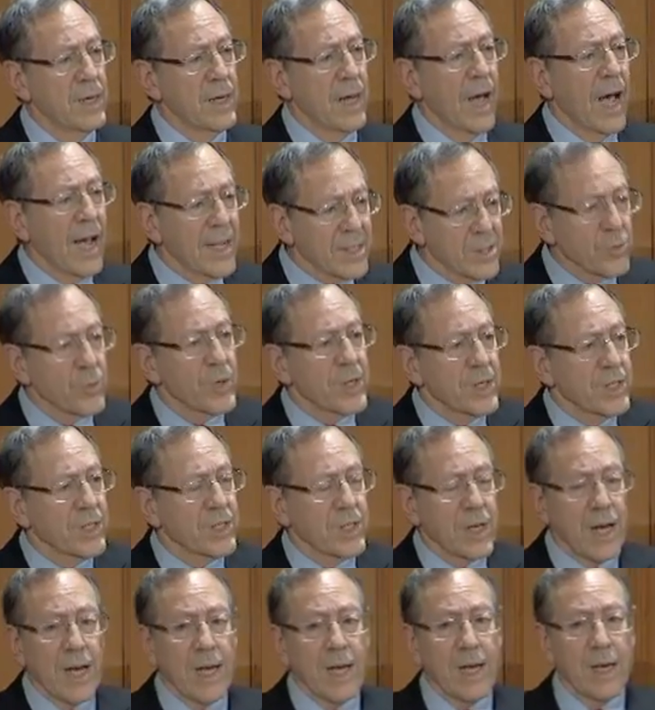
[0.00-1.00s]
as we
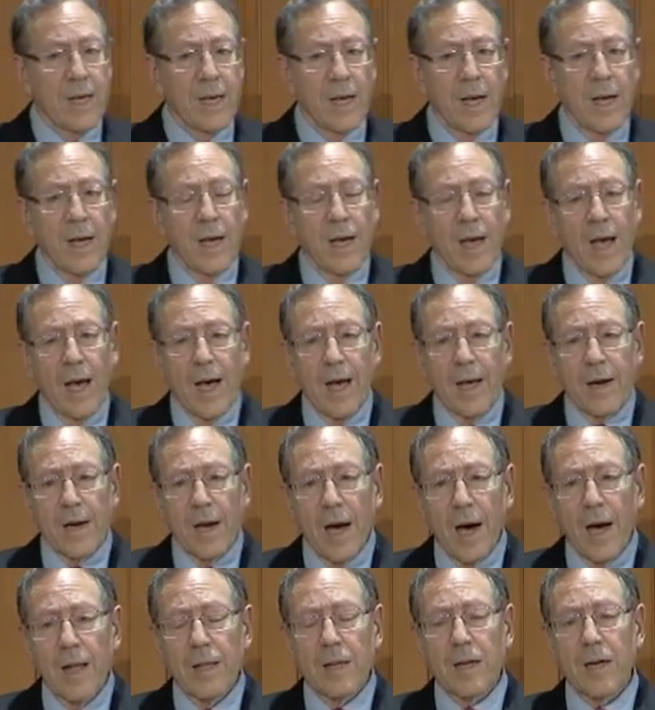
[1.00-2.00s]
say at
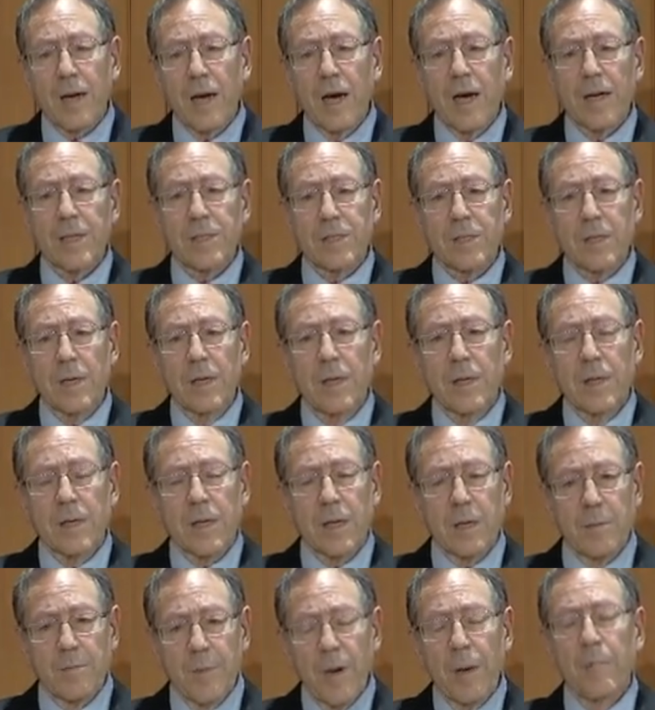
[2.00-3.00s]
Holocaust
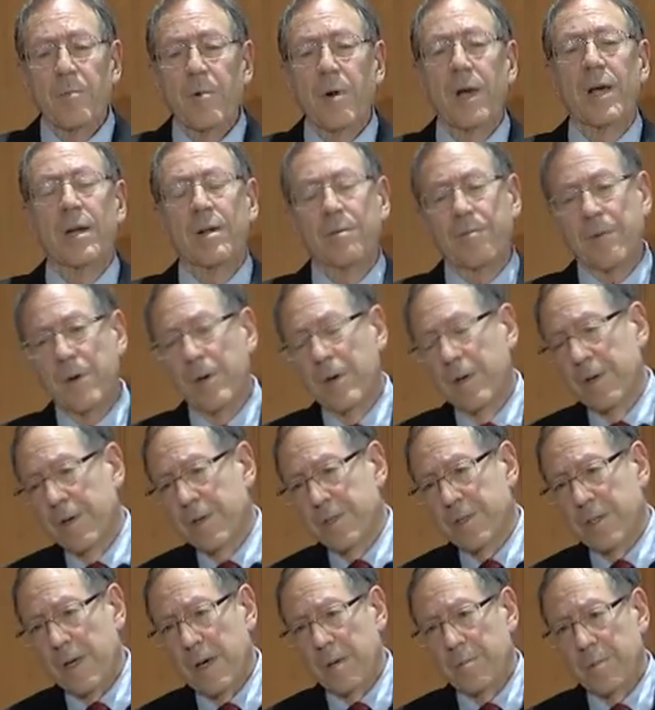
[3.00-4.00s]
commemorative
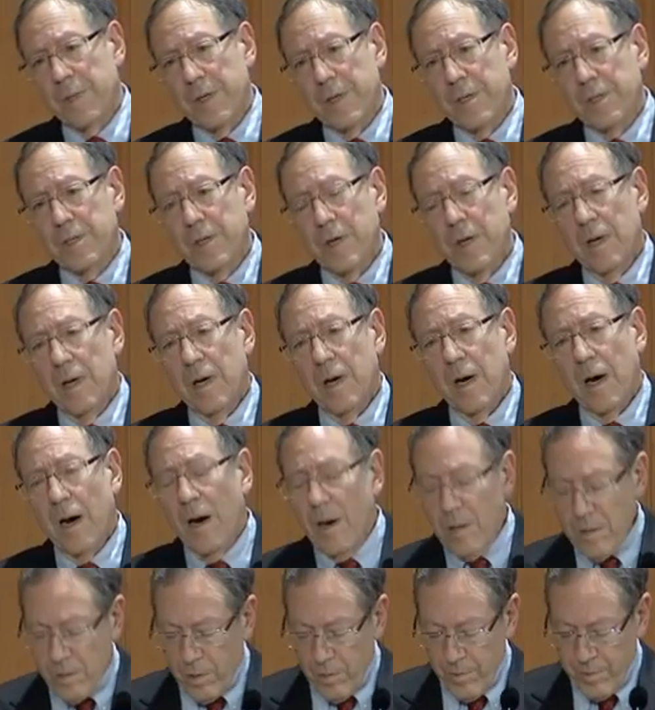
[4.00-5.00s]
ceremonies
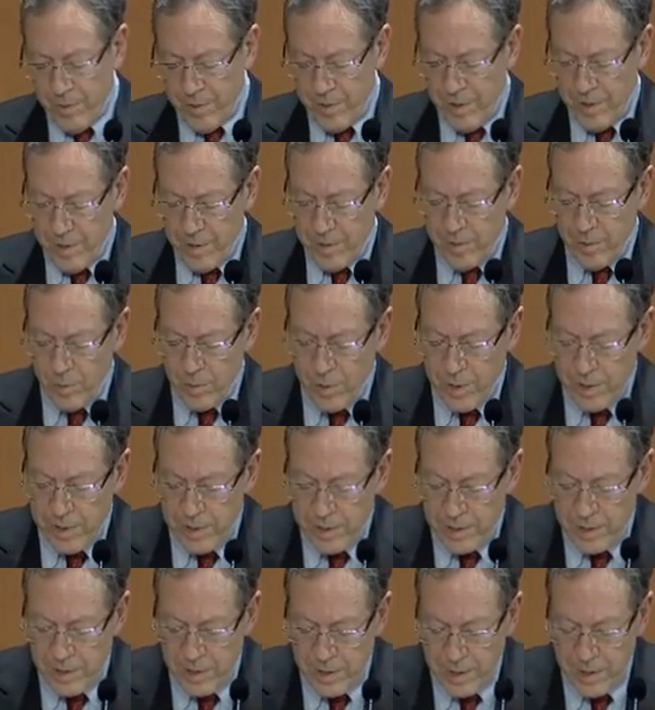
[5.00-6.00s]
all over the
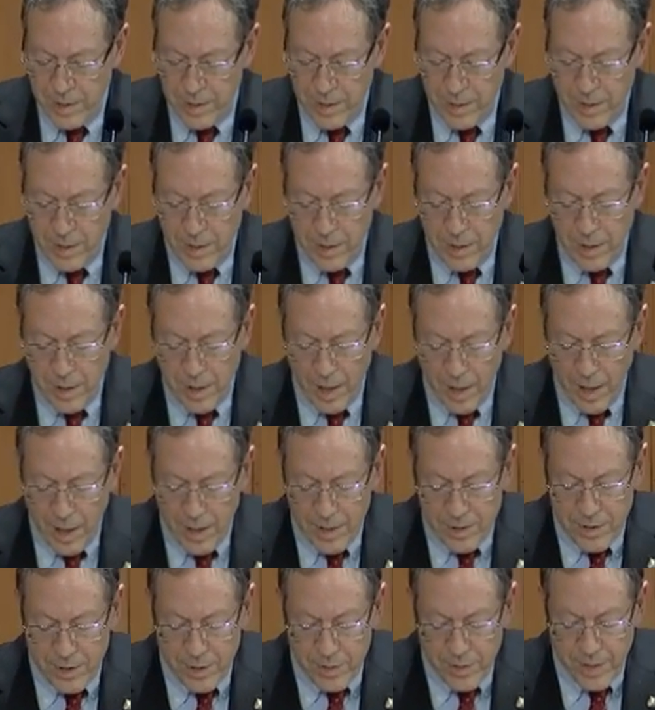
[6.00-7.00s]
world,
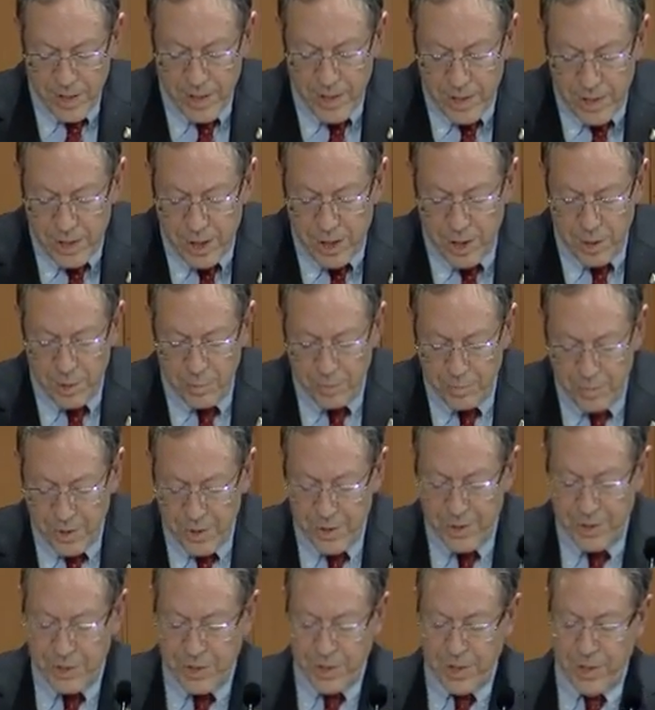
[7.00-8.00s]
unto each
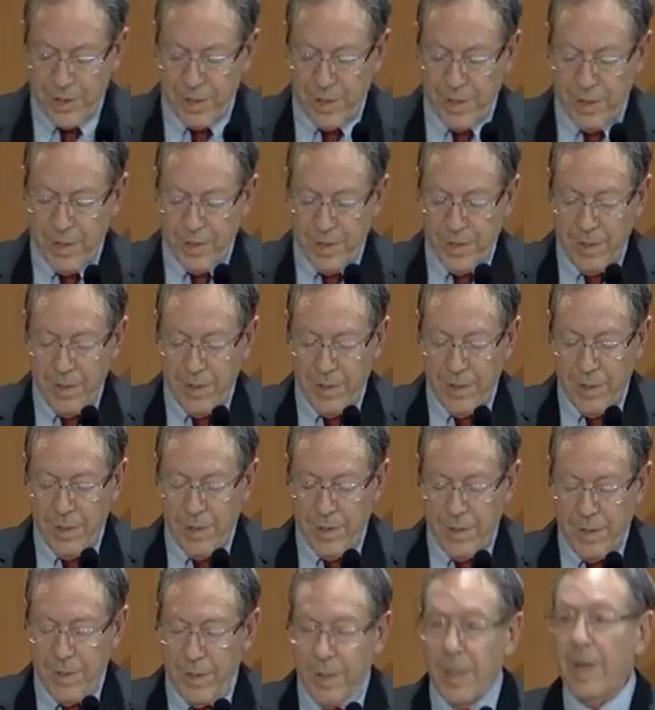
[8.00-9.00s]
person
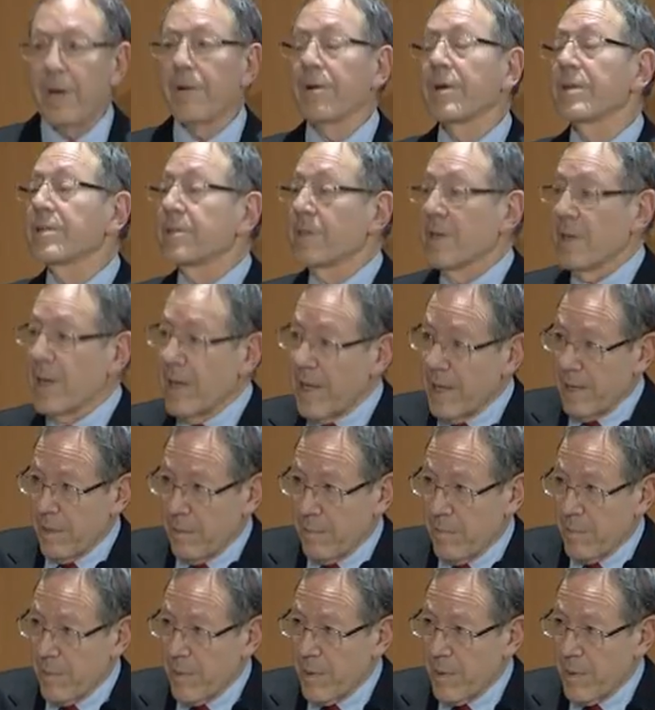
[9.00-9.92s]
there is a name.